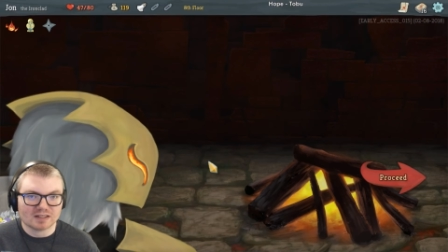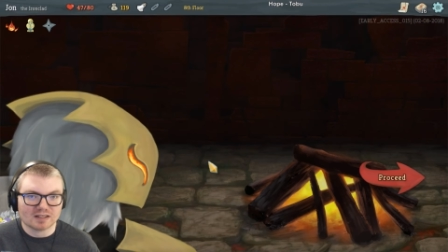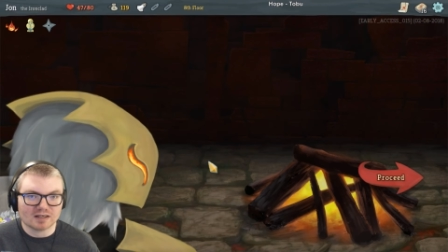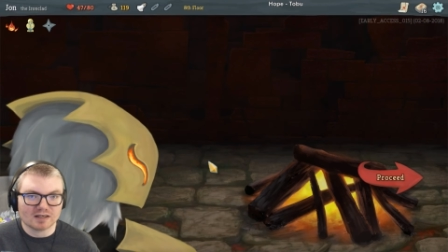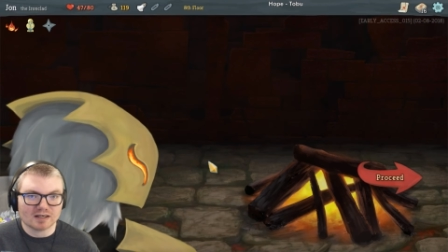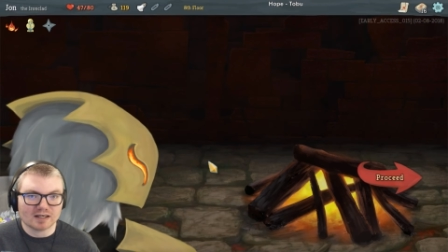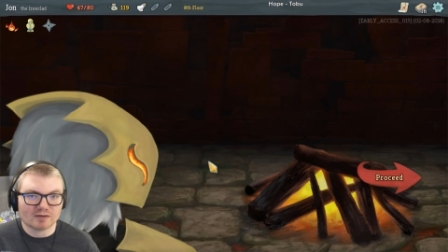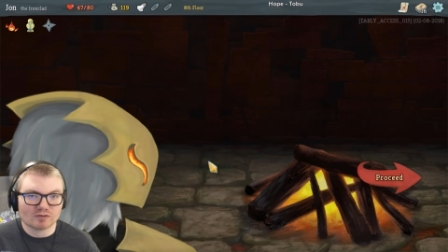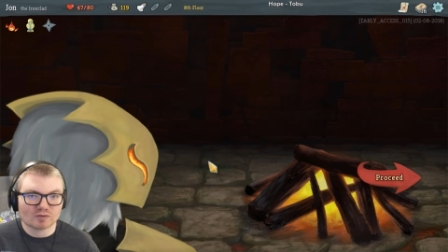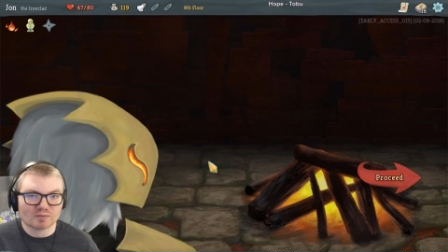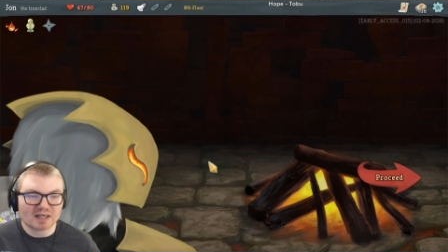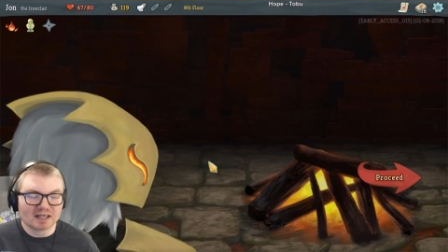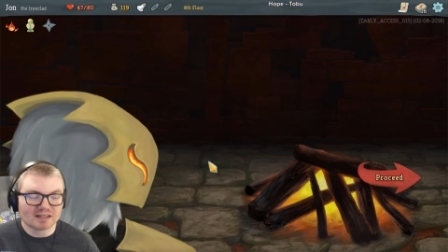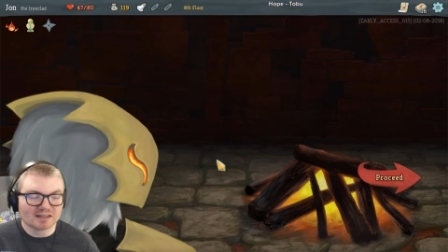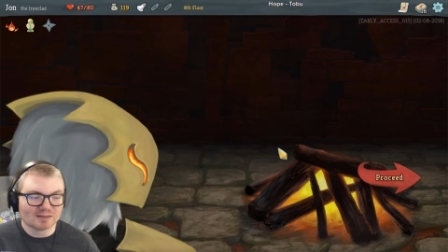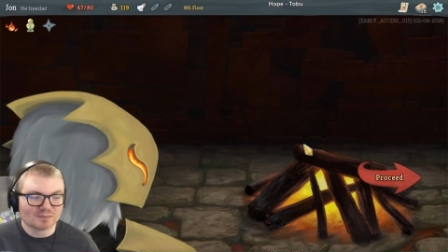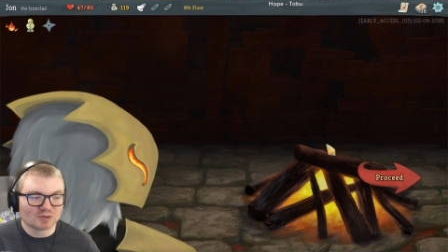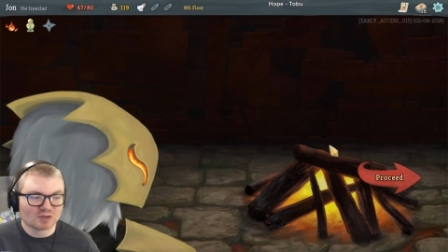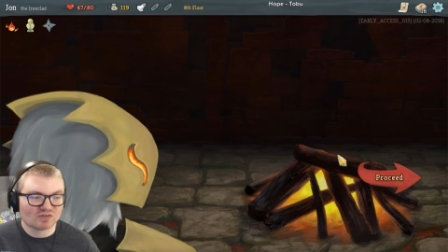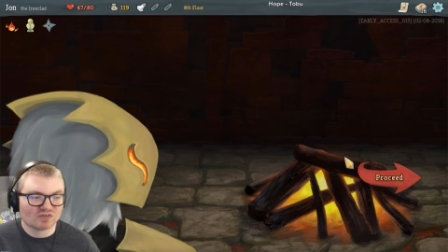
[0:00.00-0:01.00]
Alright, we're
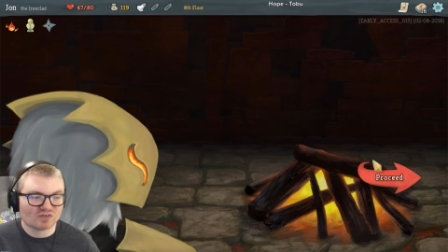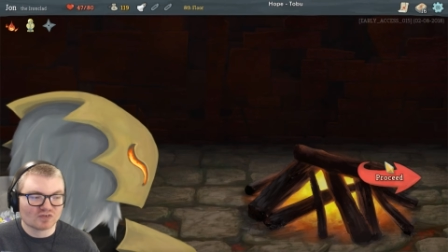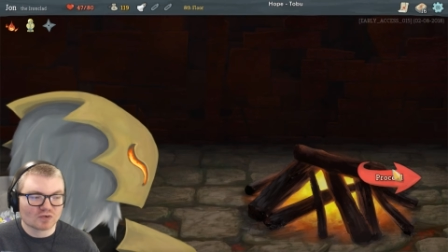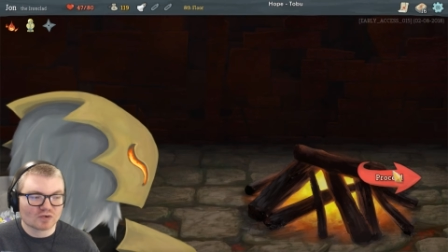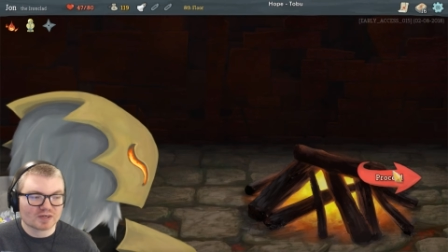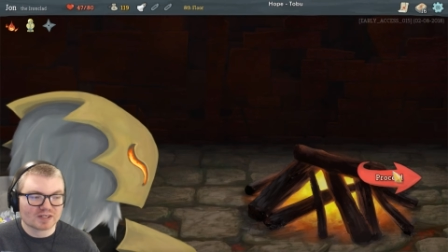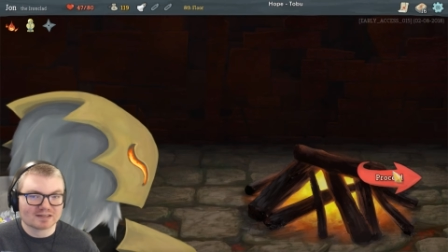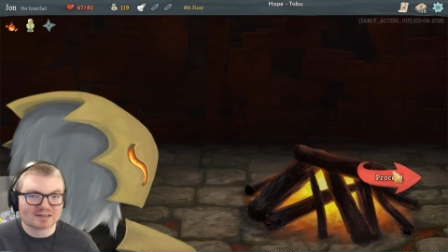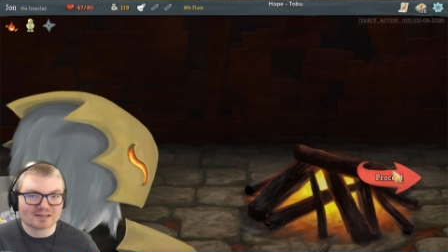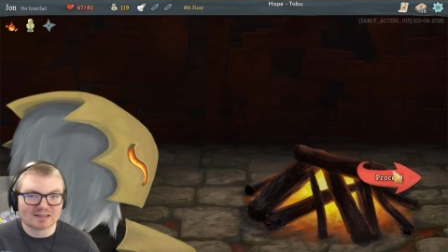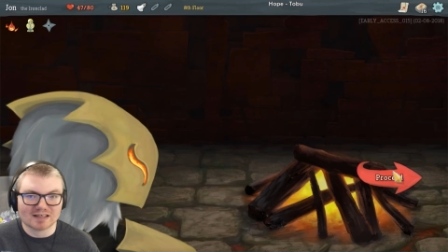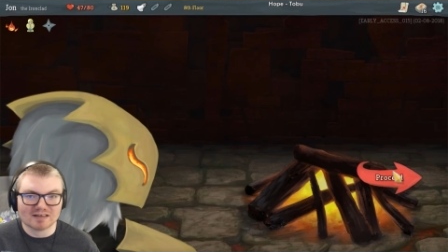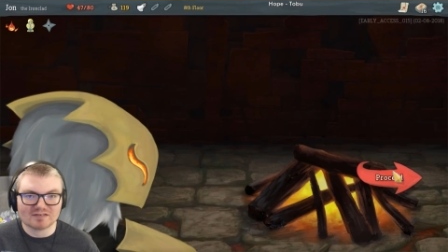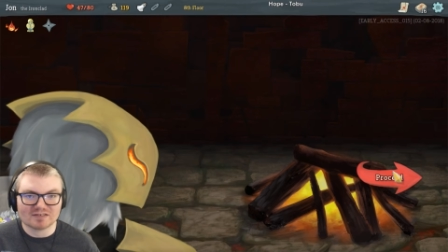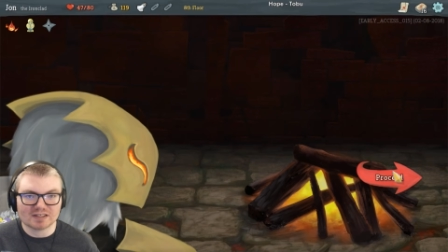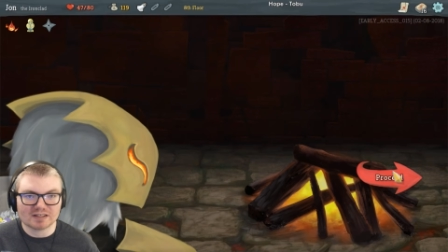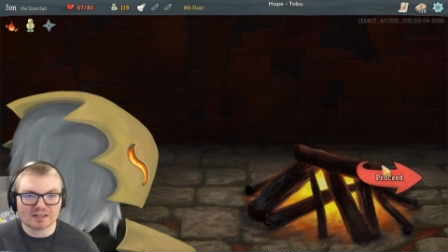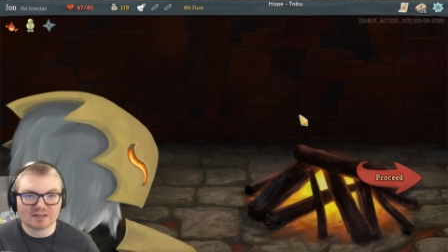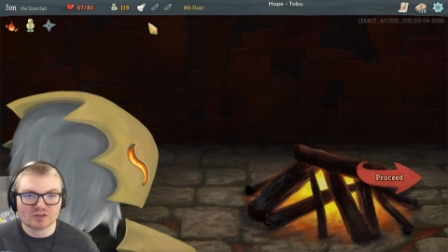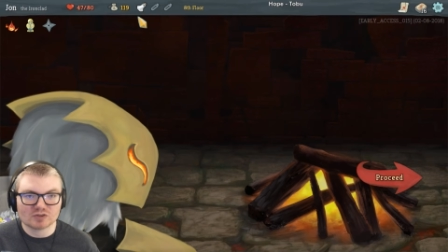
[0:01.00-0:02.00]
back up to
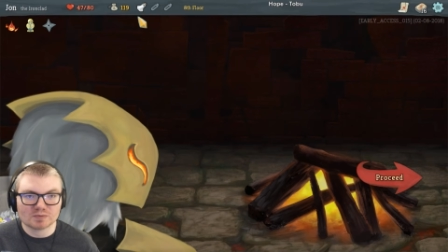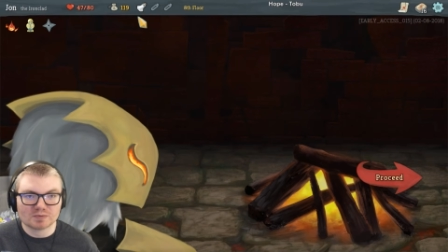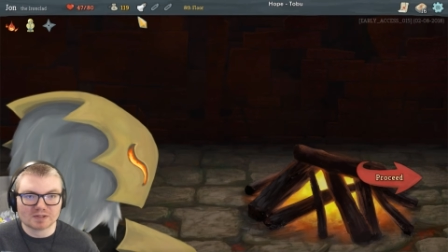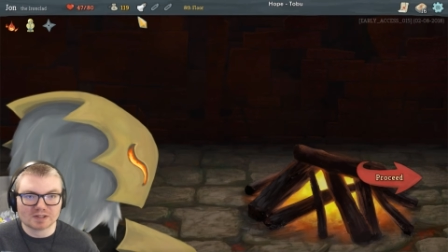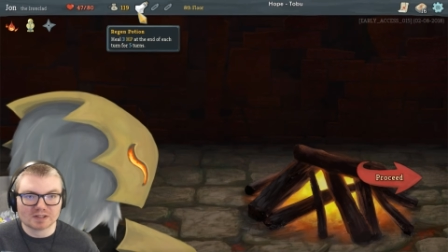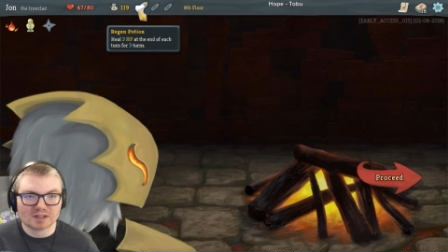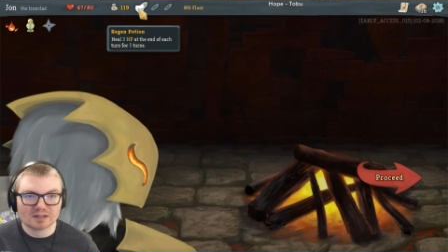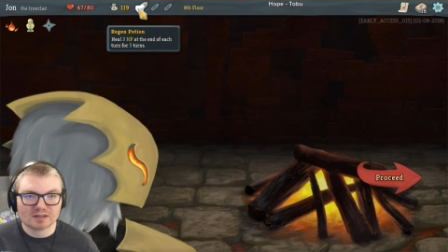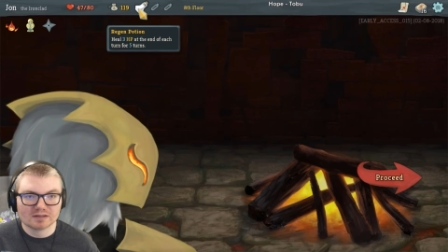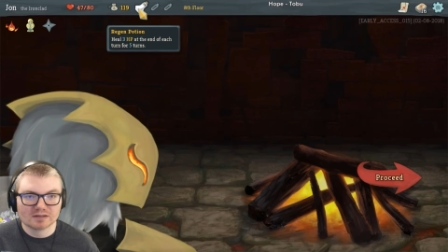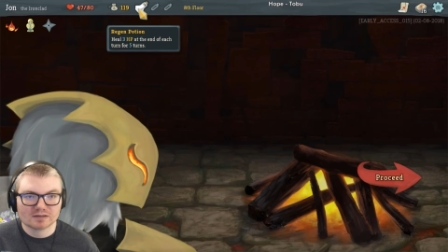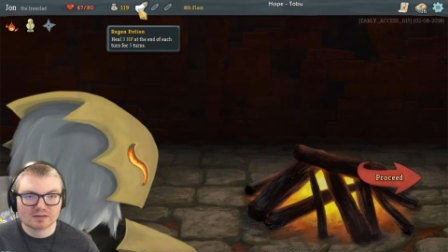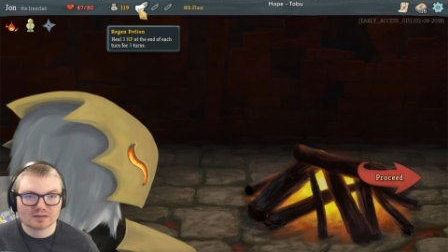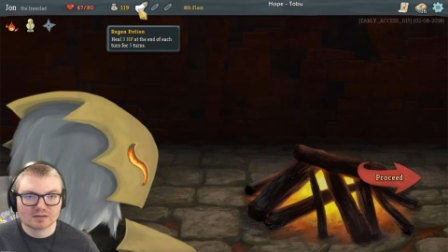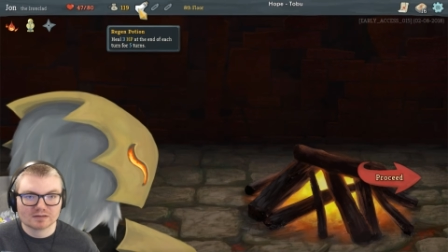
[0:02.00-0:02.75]
47 HP.